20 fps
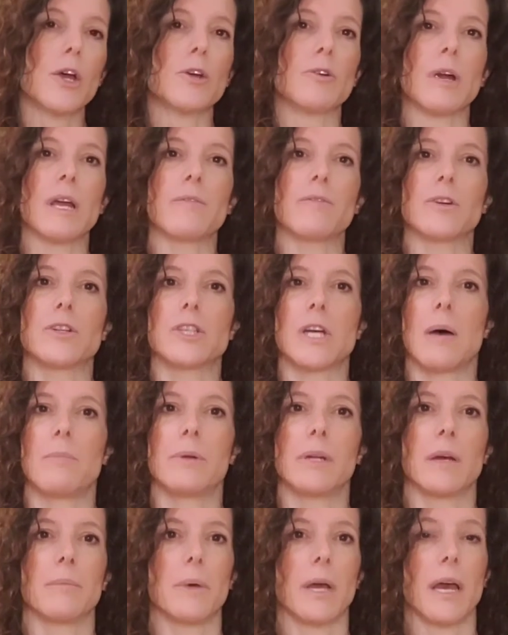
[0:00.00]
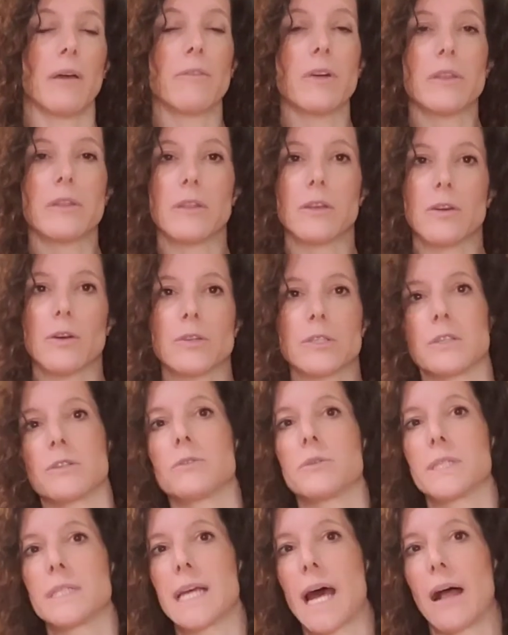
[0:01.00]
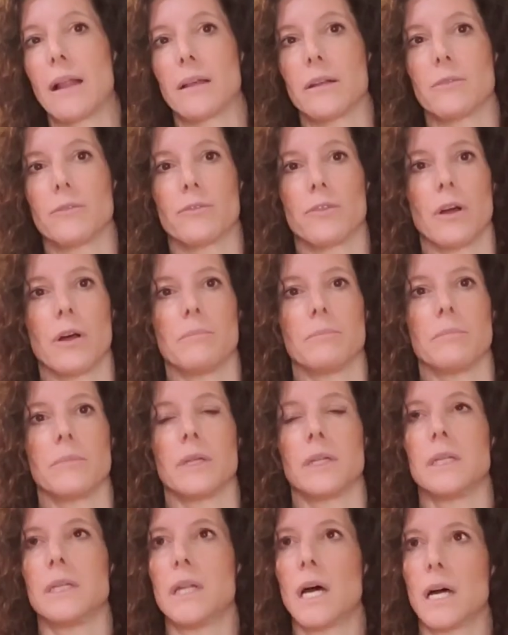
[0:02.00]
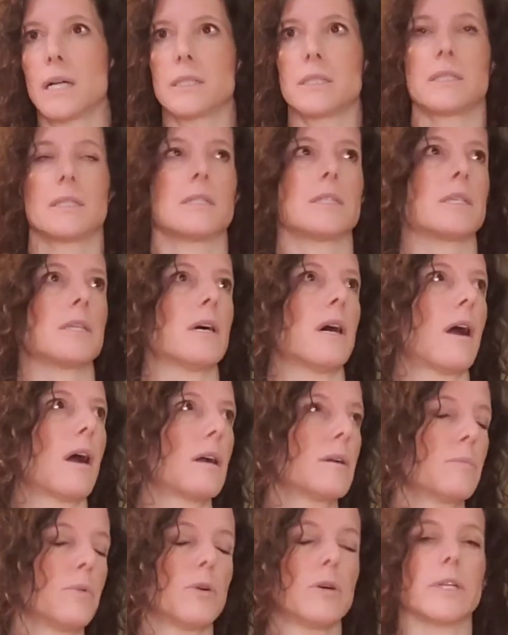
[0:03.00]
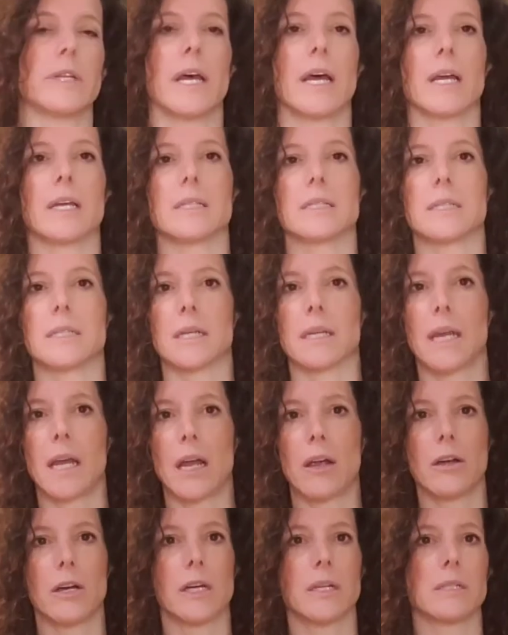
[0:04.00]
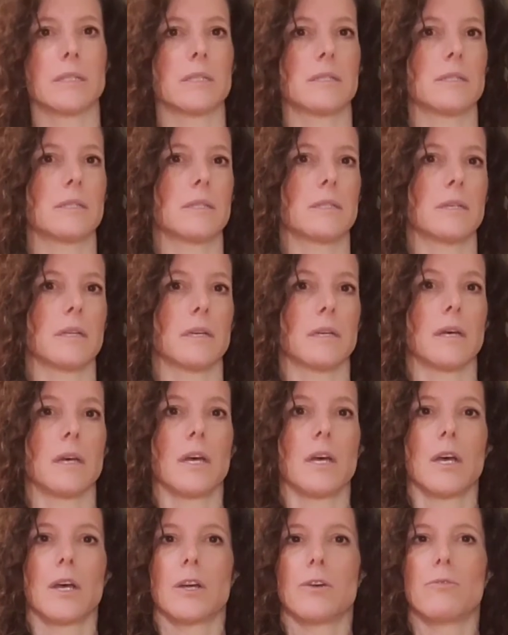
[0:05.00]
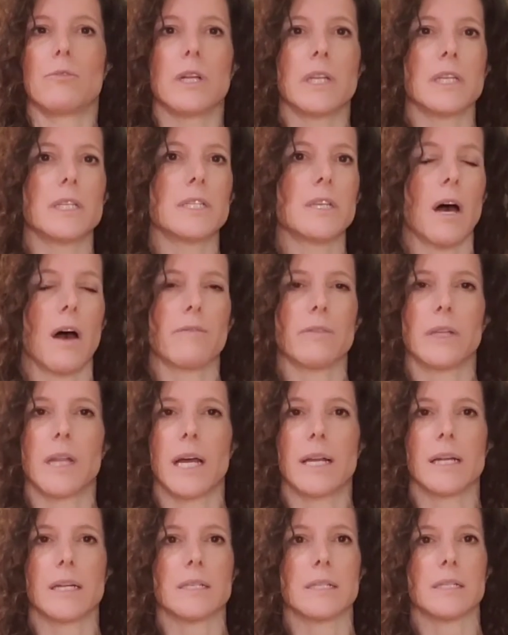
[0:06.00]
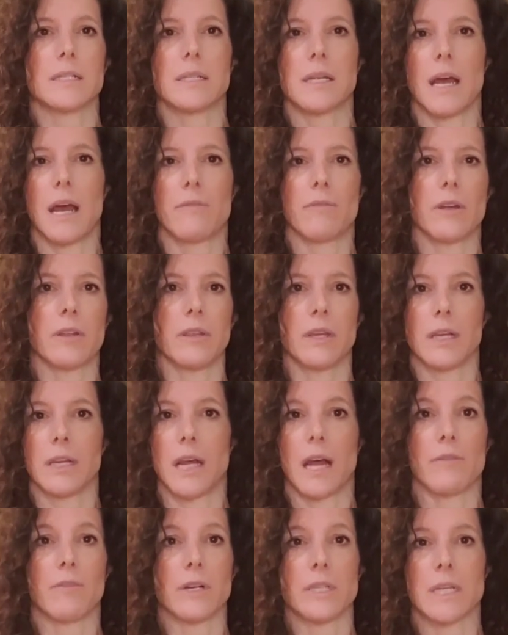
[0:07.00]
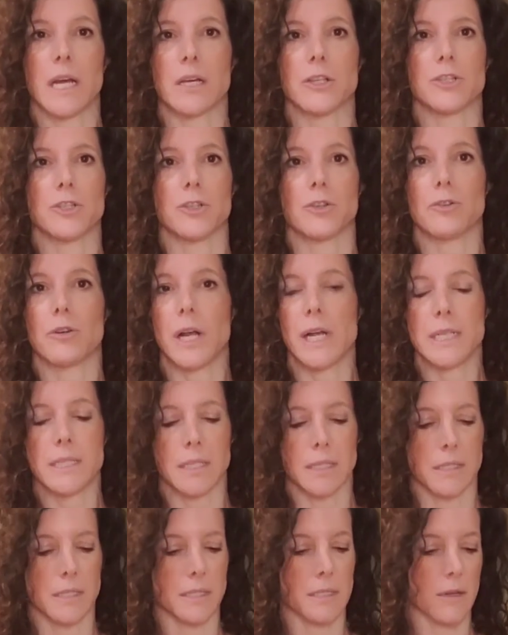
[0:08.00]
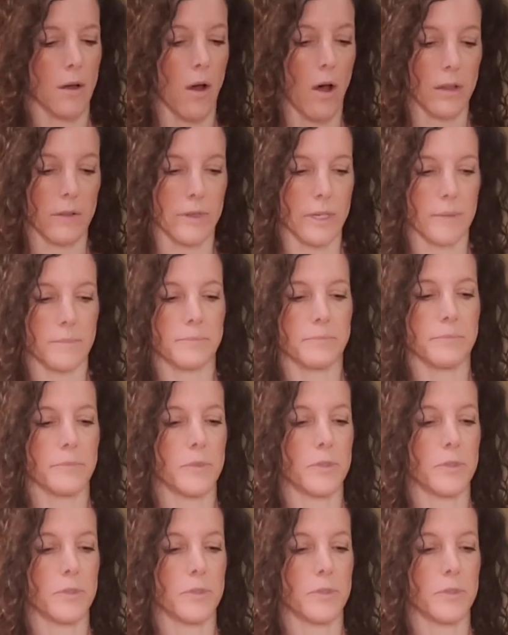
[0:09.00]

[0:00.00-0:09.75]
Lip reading: Great for chopping up everything that goes into a salad, from nuts to hard-boiled eggs to carrots to really soft lettuce, everything in every texture, craisins, all of it.